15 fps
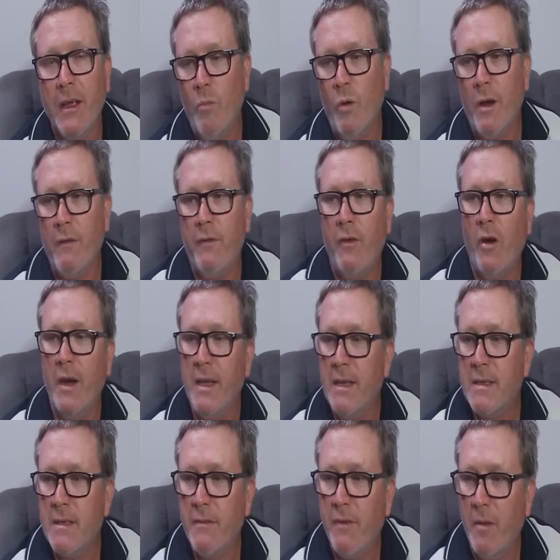And what I'm finding
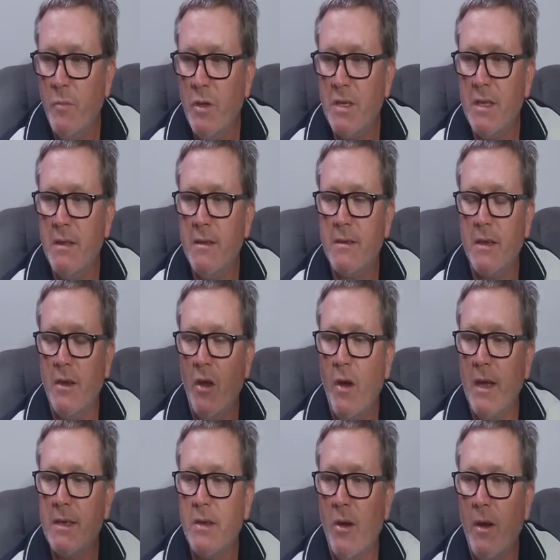is if I'm using this at
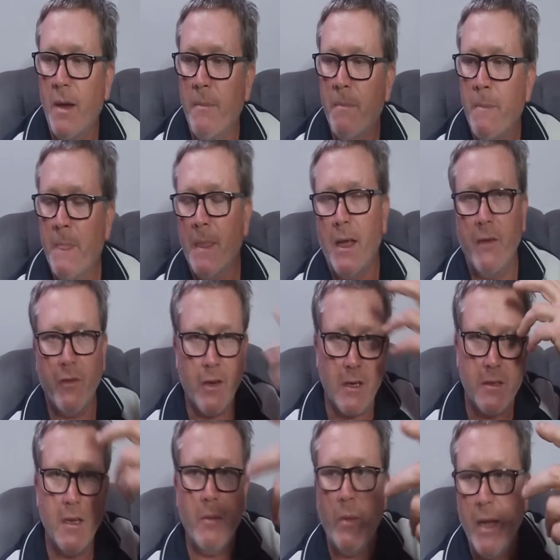night time, I've got to
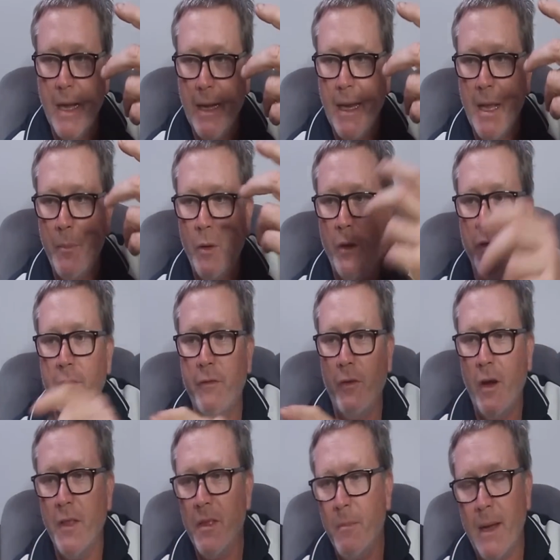turn my headlamp on to
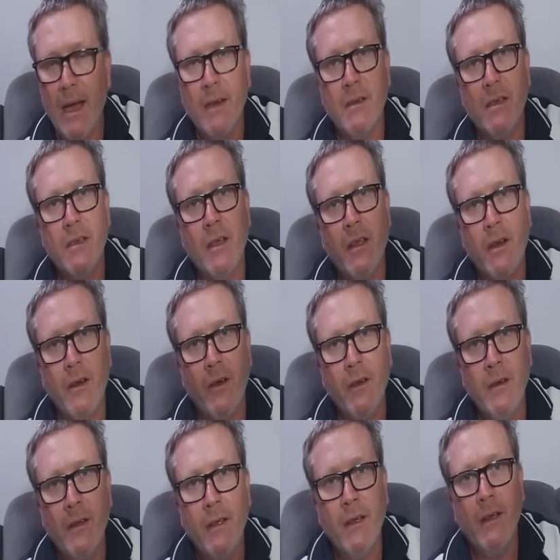find the button to turn it
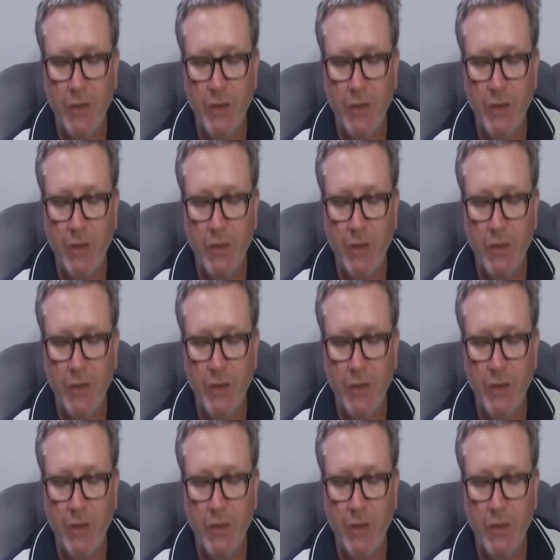on.